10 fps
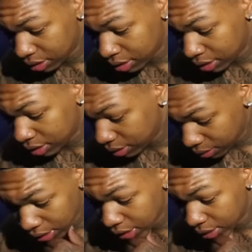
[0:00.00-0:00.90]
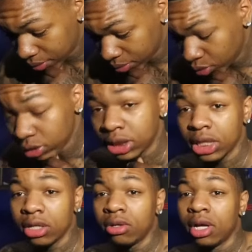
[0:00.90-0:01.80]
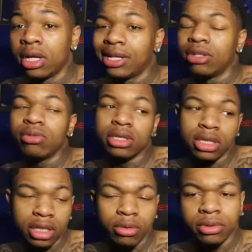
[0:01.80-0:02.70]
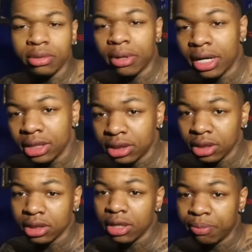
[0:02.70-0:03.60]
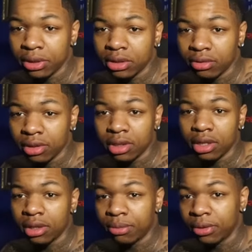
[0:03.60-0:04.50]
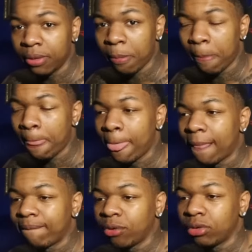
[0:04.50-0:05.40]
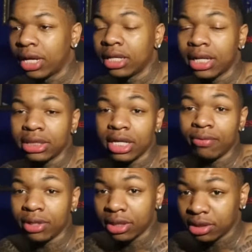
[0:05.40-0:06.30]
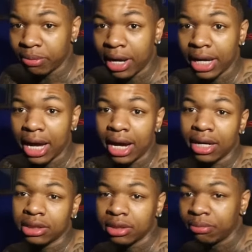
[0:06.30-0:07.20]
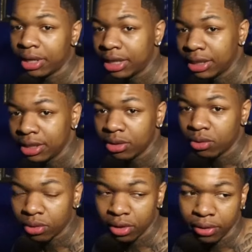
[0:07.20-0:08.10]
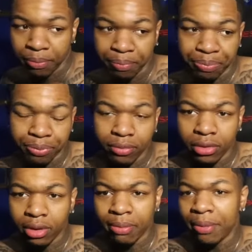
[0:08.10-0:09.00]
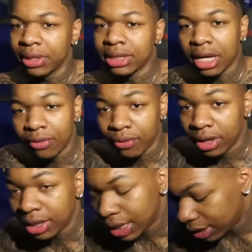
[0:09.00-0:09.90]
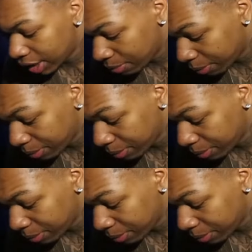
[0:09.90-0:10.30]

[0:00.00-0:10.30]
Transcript: And yeah, you could tell when somebody took their pictures on the camera, or like say for like somebody hired somebody, or maybe they just got a friend that got a camera.